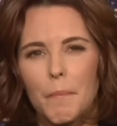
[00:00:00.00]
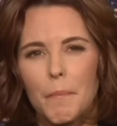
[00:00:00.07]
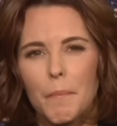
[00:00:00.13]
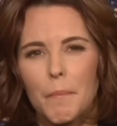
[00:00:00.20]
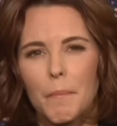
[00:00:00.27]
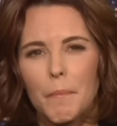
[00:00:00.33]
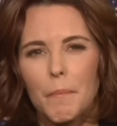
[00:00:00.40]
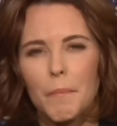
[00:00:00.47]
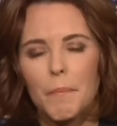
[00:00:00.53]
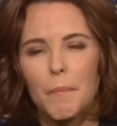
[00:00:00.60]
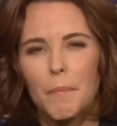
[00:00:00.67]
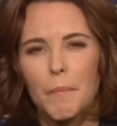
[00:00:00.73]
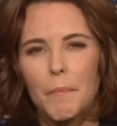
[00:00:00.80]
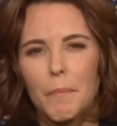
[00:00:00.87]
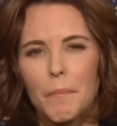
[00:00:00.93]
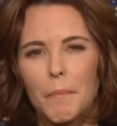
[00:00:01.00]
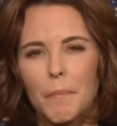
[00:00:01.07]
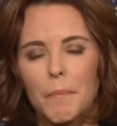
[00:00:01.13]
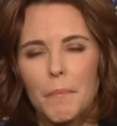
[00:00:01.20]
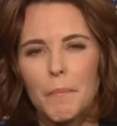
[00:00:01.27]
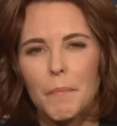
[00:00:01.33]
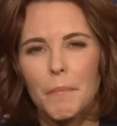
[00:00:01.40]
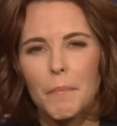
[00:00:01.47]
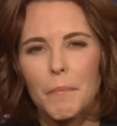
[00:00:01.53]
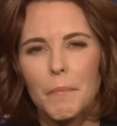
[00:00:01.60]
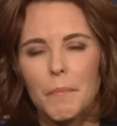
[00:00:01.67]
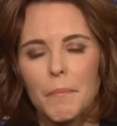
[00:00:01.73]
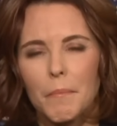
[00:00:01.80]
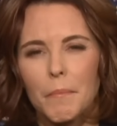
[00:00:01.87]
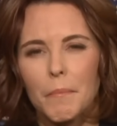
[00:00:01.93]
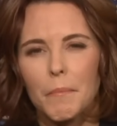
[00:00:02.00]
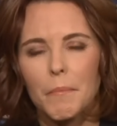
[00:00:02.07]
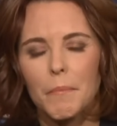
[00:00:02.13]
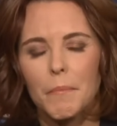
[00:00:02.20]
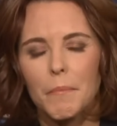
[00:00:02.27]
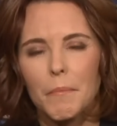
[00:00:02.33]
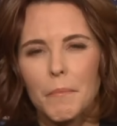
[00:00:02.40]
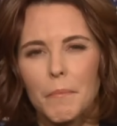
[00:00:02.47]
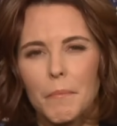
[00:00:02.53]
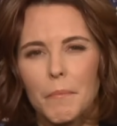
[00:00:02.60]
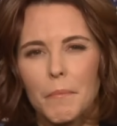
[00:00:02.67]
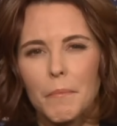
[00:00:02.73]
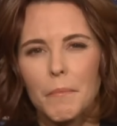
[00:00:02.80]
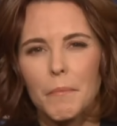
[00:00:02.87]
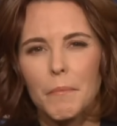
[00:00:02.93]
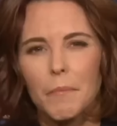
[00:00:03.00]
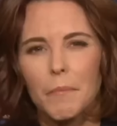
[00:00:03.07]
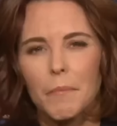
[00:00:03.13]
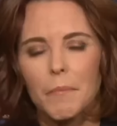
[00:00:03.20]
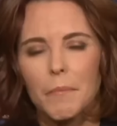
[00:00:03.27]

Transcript: [no speech]